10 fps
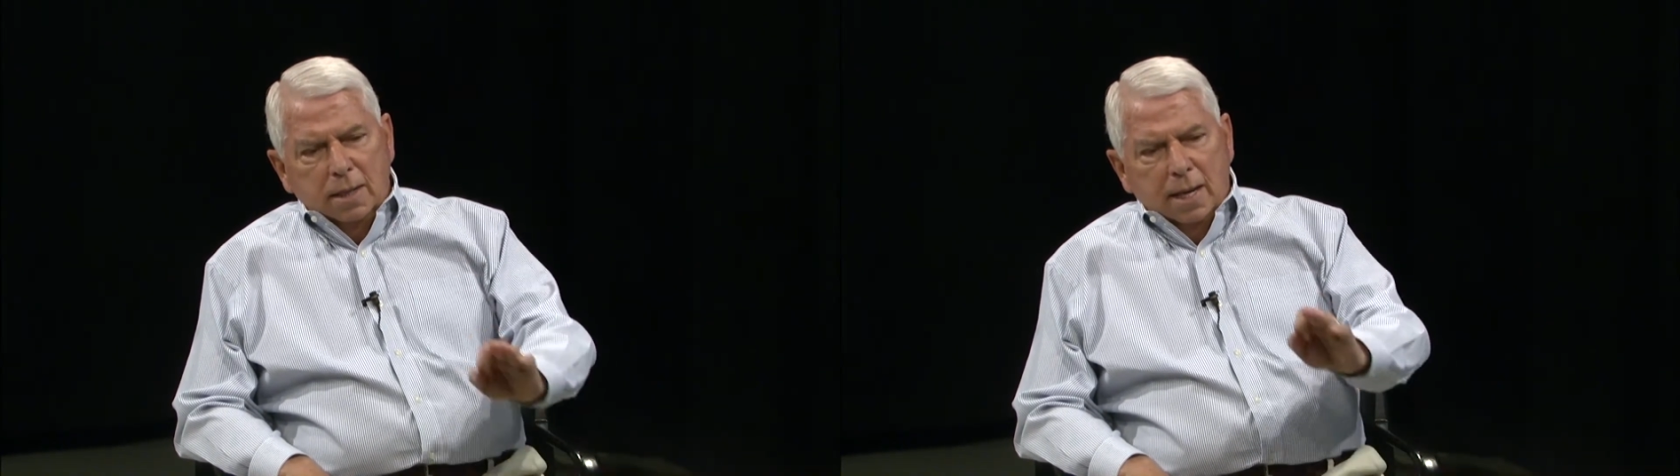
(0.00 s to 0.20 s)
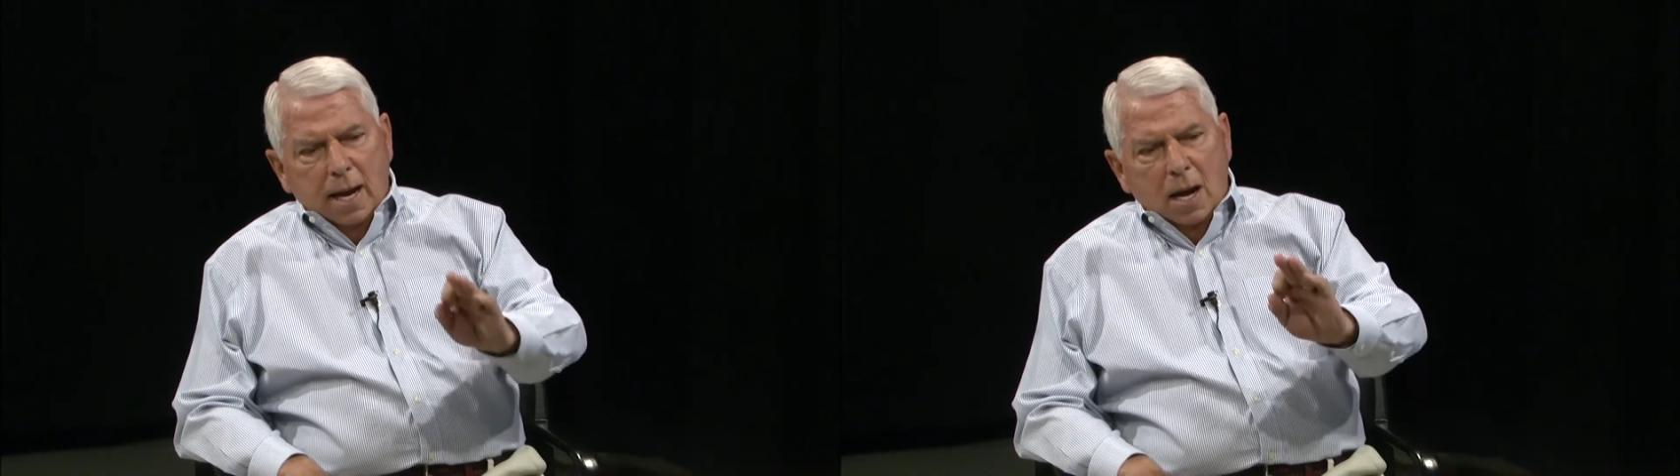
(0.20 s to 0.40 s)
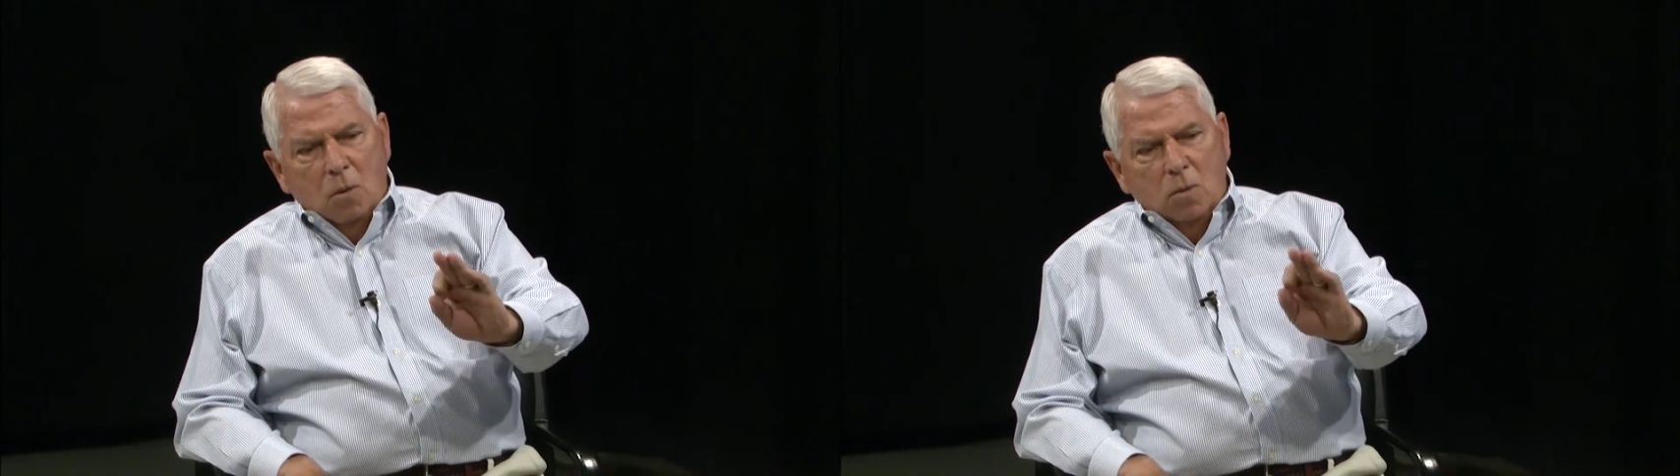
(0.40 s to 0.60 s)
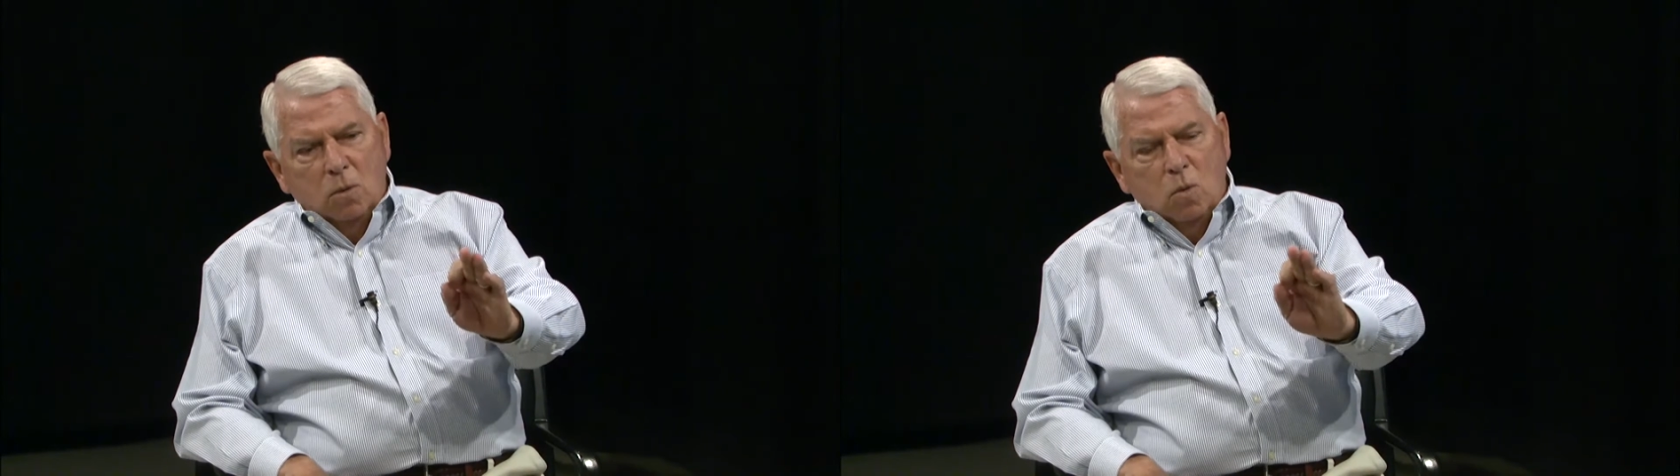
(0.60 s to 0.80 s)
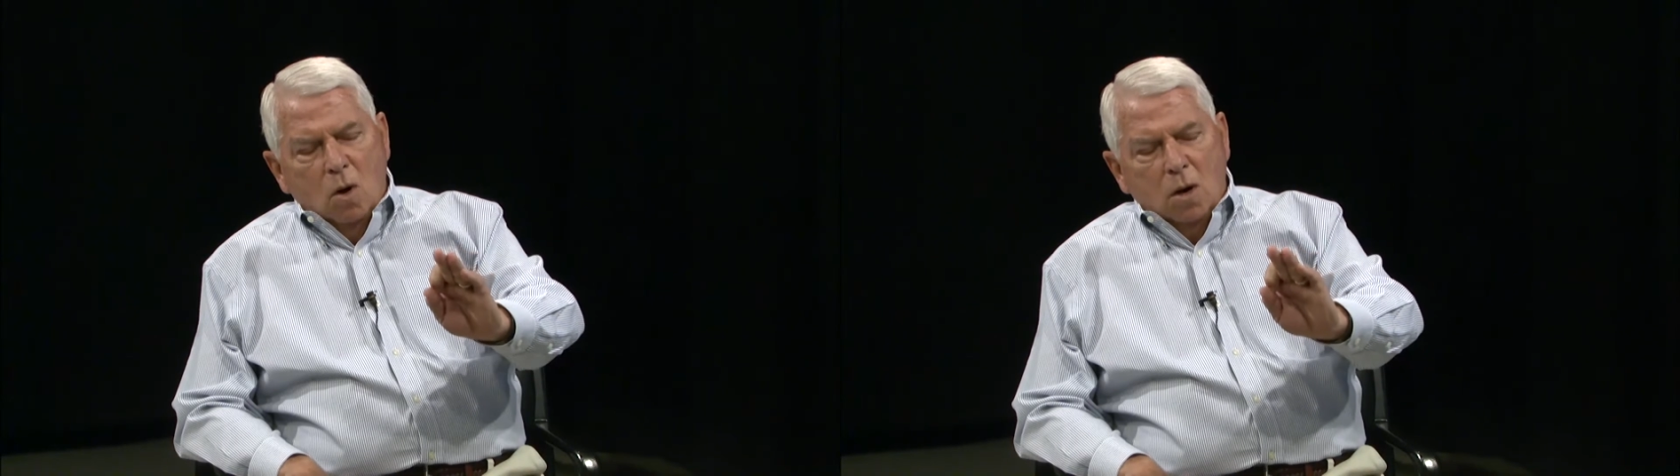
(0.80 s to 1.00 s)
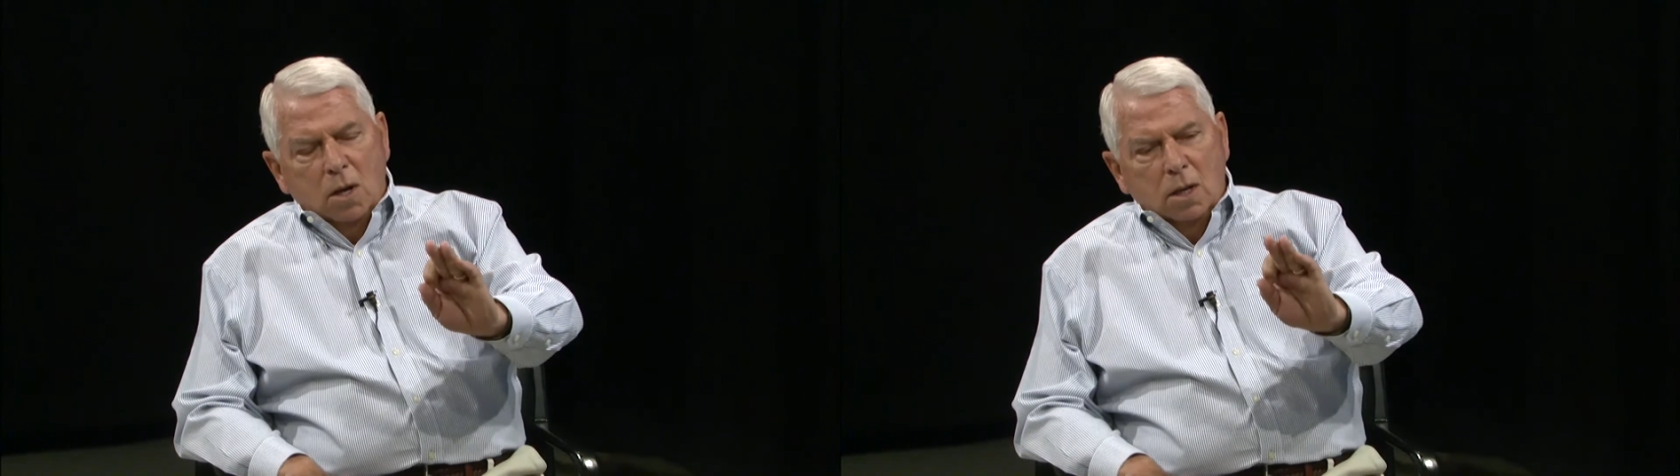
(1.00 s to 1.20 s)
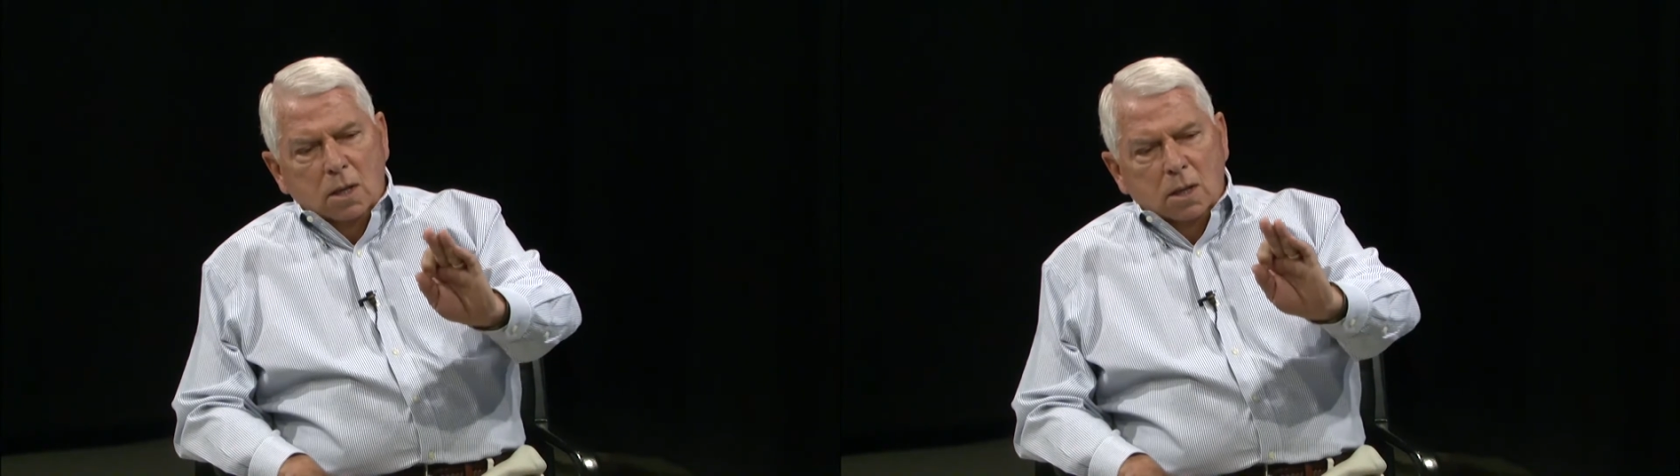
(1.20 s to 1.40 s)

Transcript: Gal would walk